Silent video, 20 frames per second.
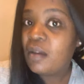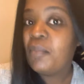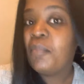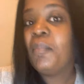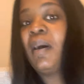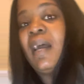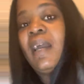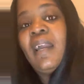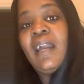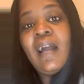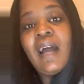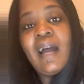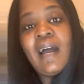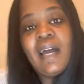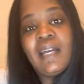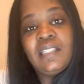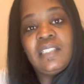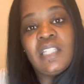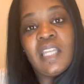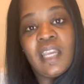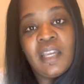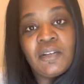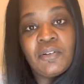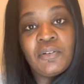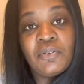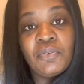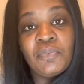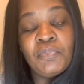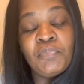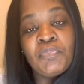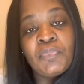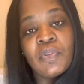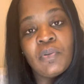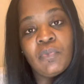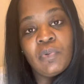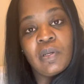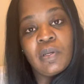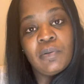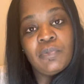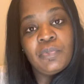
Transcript: by God channel where